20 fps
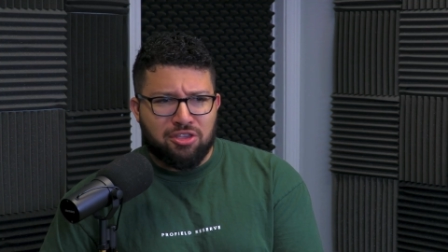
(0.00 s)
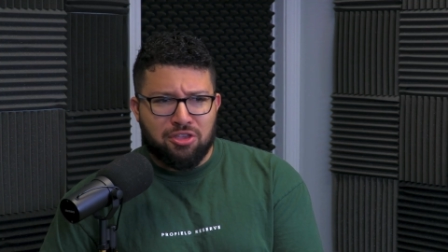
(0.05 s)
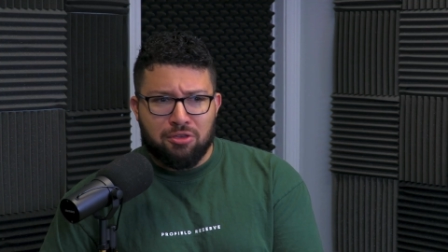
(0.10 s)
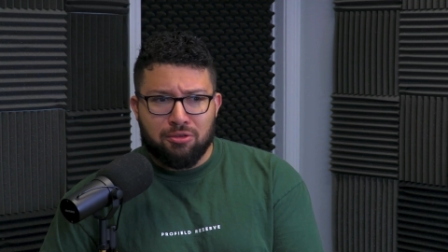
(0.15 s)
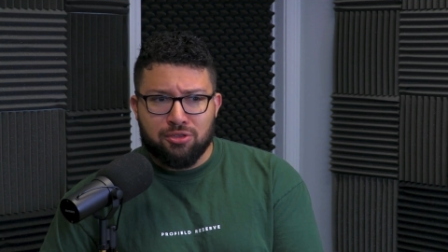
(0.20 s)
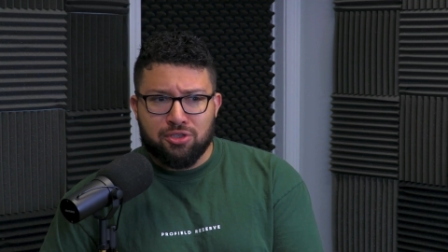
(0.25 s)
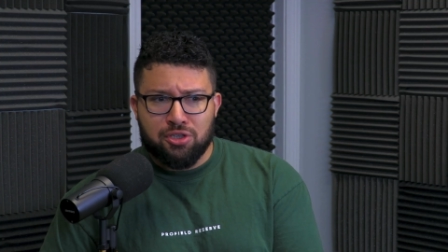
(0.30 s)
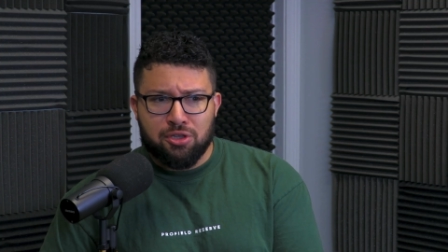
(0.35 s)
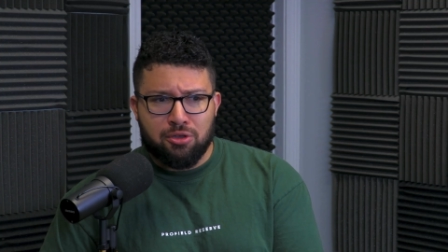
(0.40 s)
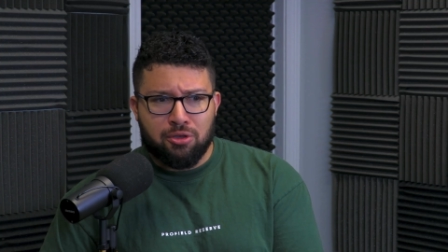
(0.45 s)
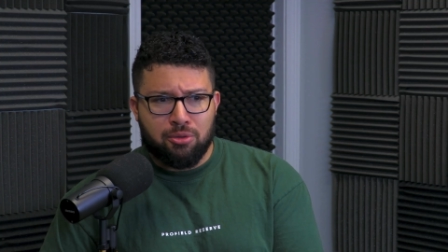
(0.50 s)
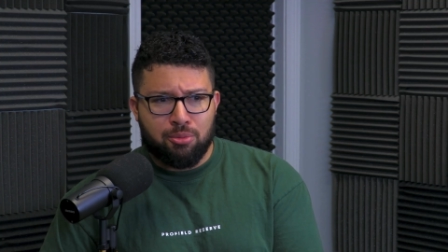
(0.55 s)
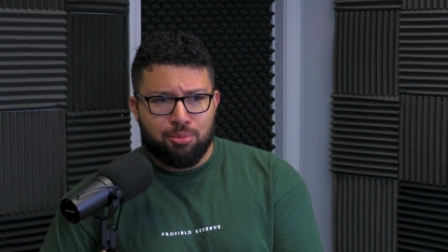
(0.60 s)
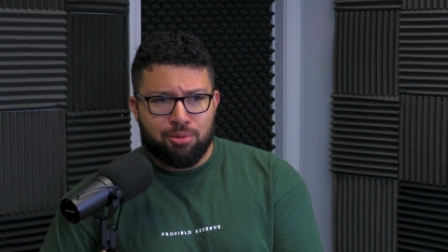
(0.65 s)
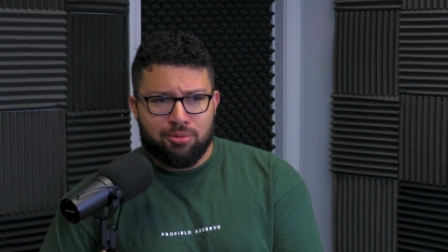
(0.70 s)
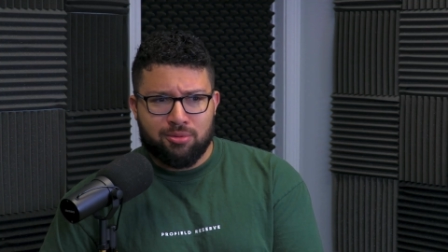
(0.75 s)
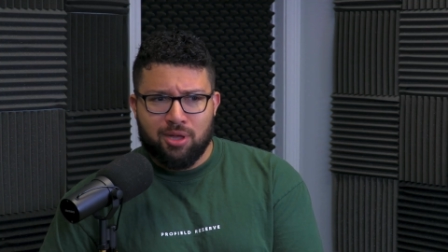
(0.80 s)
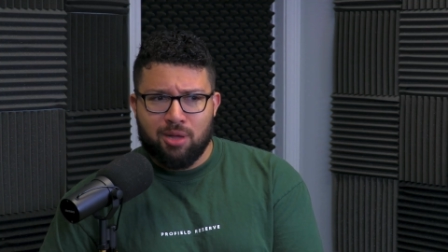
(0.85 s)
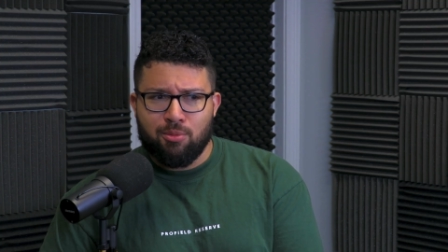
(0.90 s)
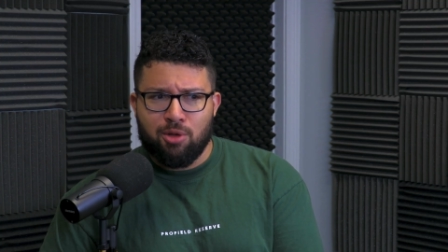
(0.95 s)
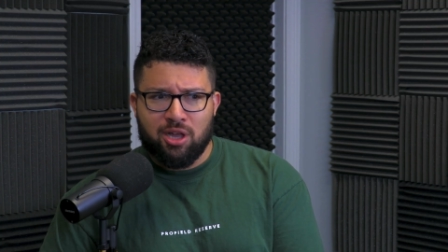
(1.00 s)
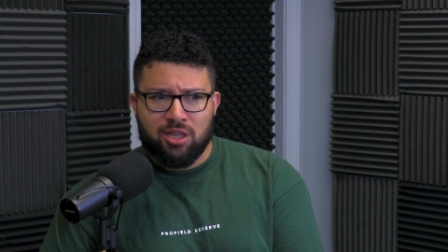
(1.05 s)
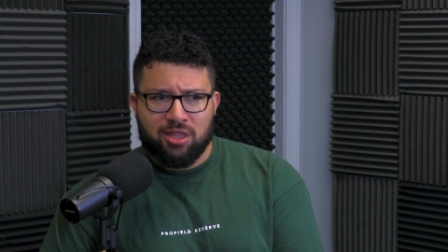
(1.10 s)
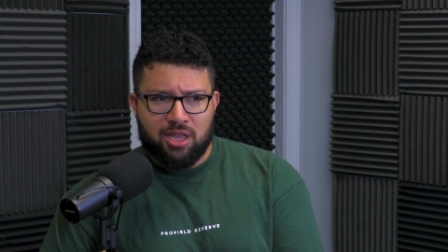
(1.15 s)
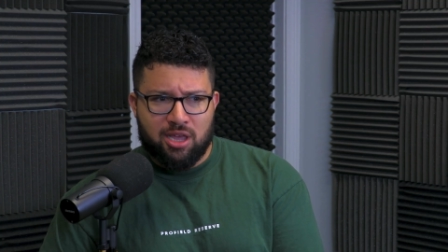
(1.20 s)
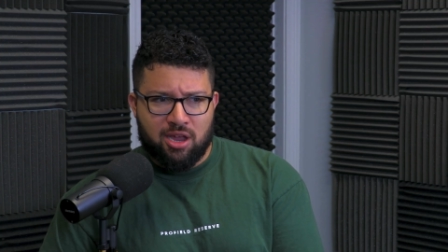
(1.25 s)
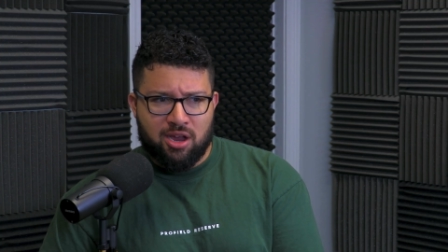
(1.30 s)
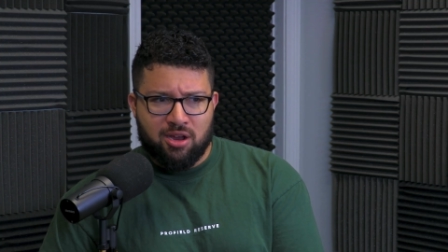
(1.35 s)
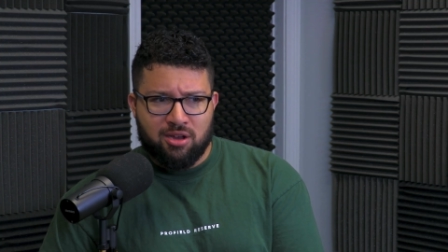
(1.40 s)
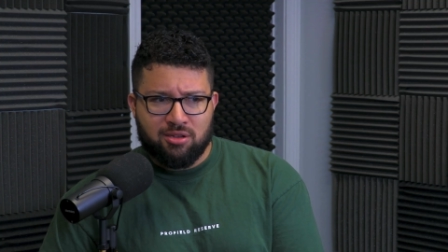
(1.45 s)
Though. YouTube. I'm on
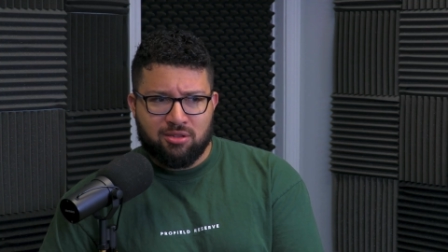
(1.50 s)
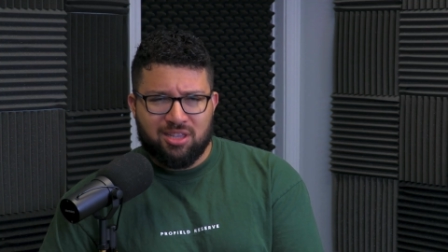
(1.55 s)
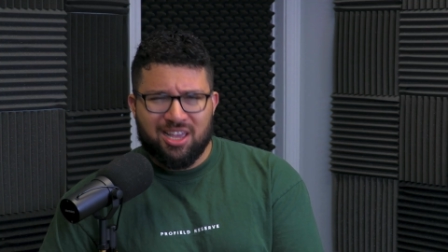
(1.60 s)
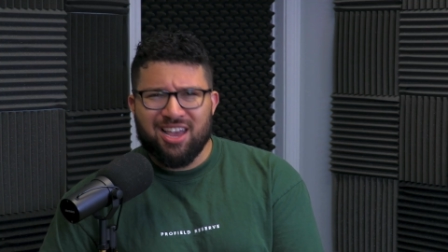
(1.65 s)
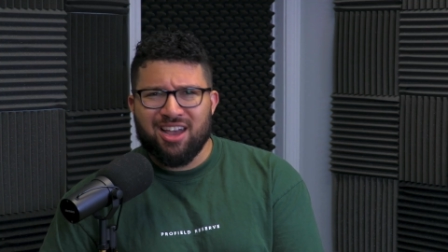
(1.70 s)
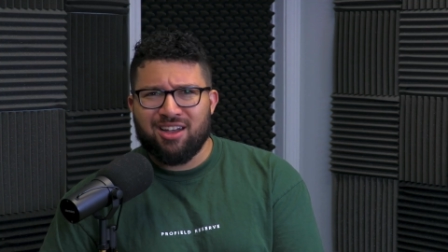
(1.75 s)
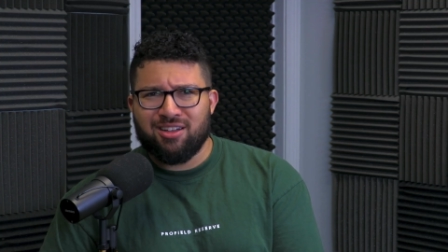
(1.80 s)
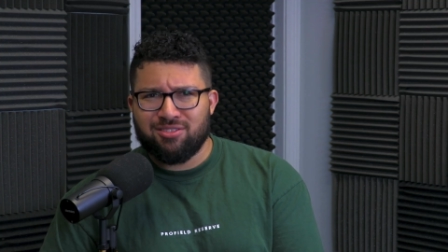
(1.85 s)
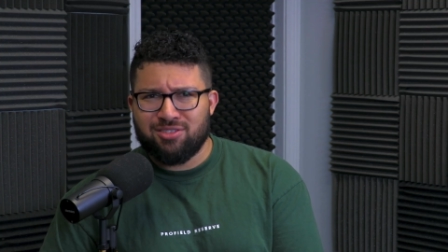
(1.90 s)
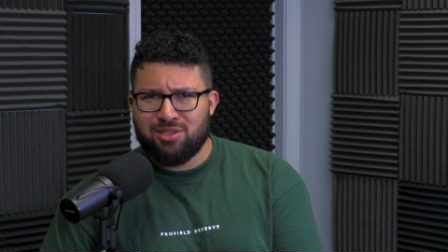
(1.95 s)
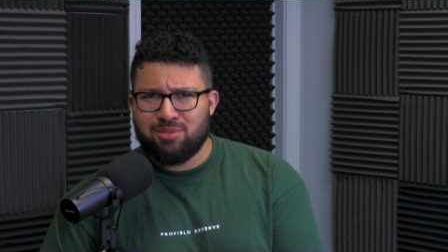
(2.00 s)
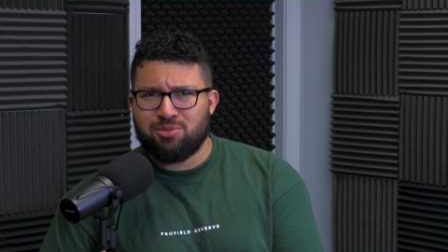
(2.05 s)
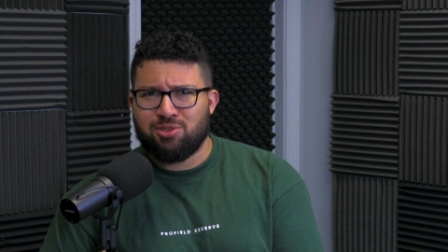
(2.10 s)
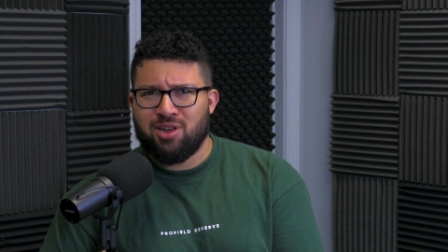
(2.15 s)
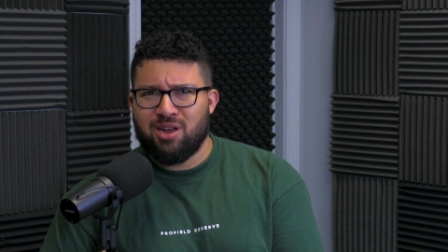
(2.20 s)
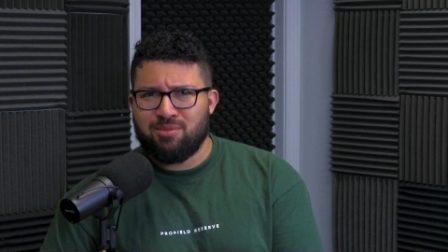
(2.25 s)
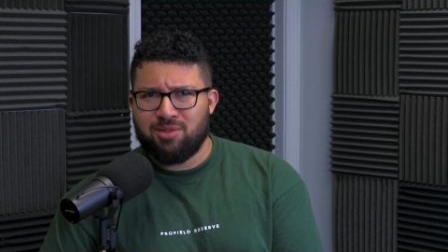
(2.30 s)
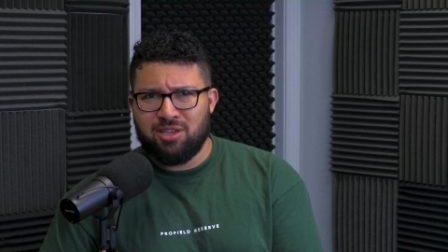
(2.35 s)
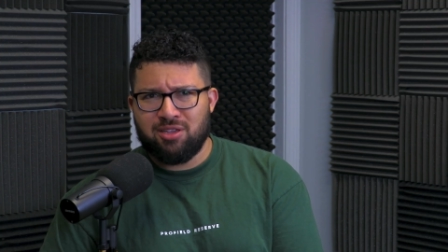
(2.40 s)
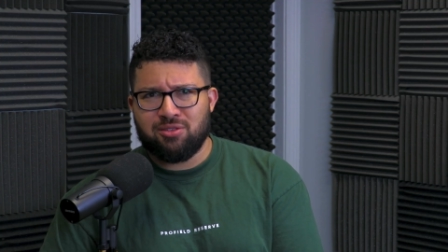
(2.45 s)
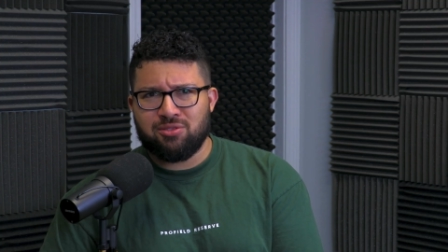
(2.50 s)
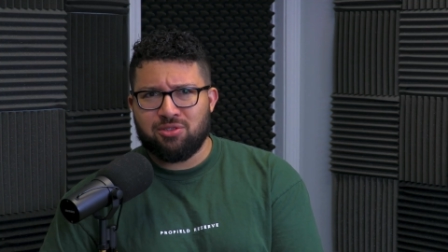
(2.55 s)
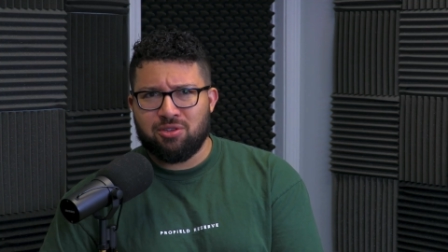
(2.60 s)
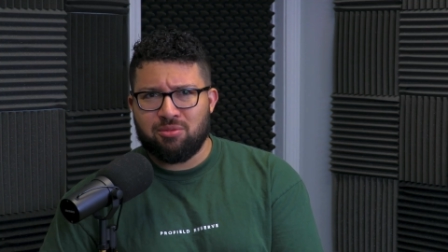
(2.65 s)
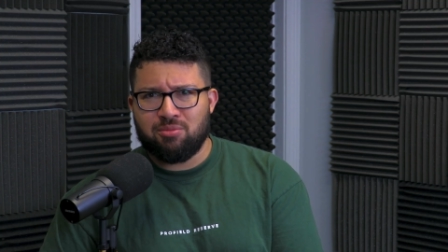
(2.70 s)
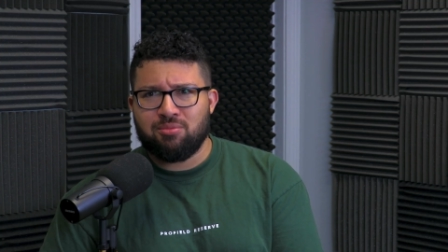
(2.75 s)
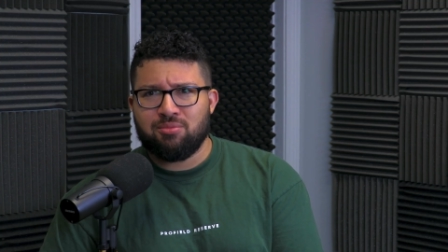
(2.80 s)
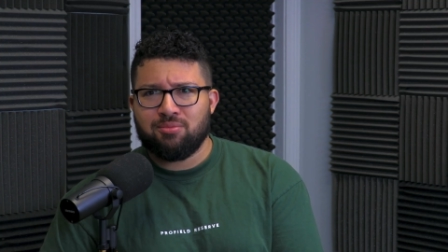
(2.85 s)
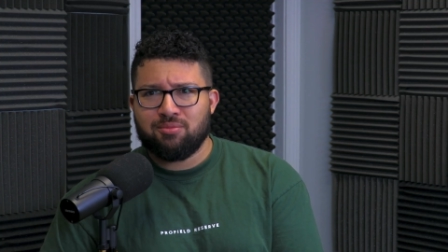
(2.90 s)
there. Yeah, subscribe to YouTube.